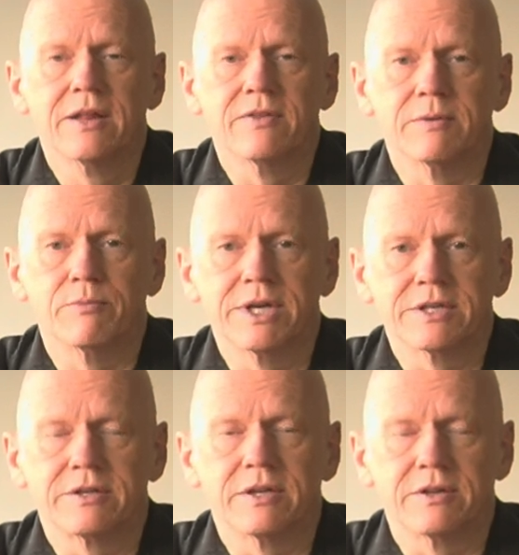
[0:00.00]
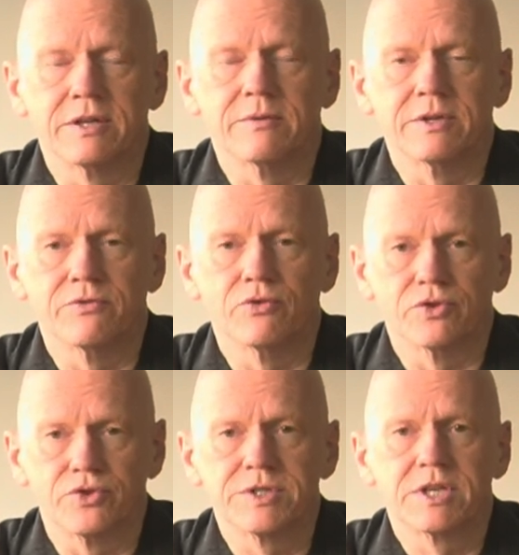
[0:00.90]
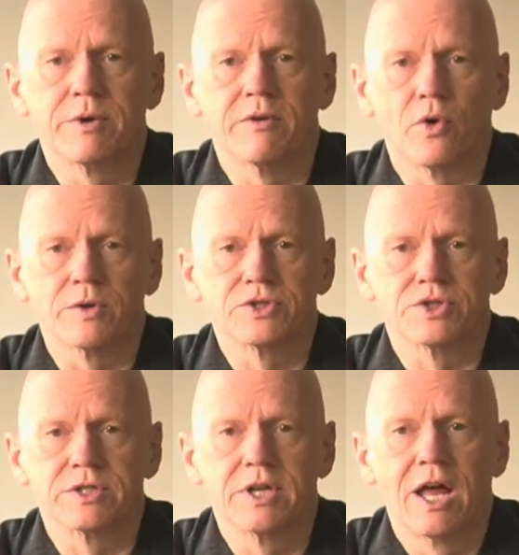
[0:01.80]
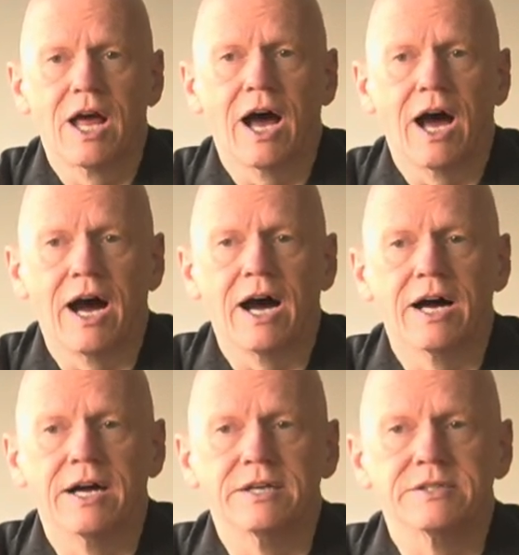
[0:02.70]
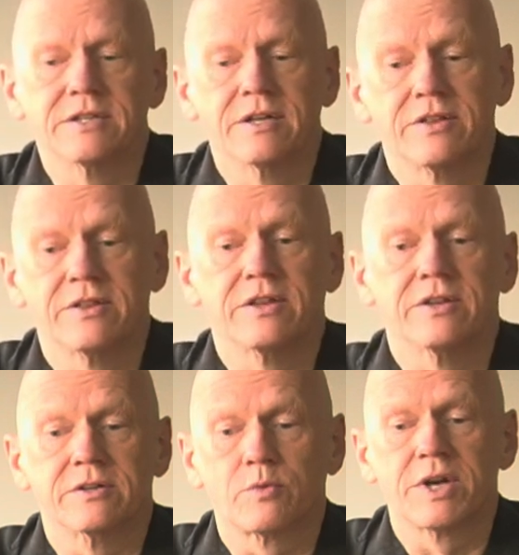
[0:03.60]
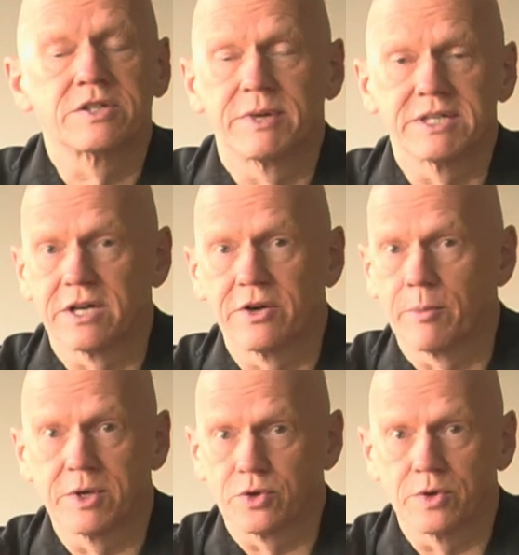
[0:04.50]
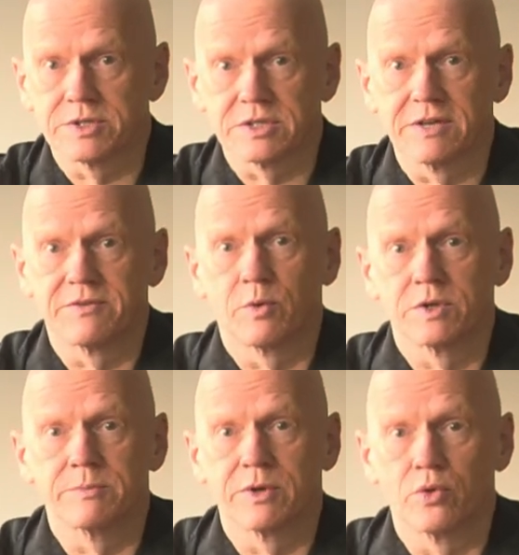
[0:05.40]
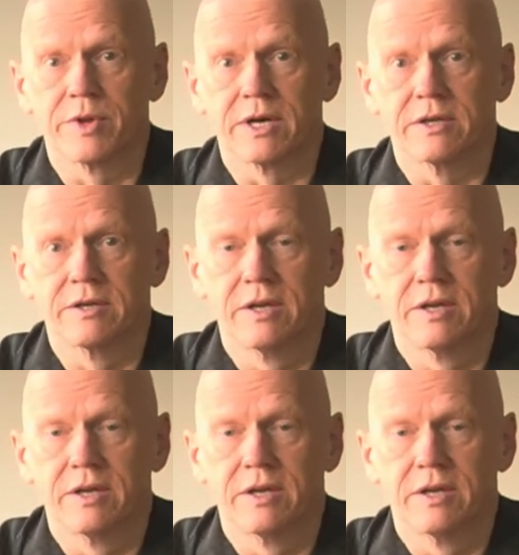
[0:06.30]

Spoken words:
They reduce the amount of oxygen, and the question might tell you how much oxygen is left in the water below that.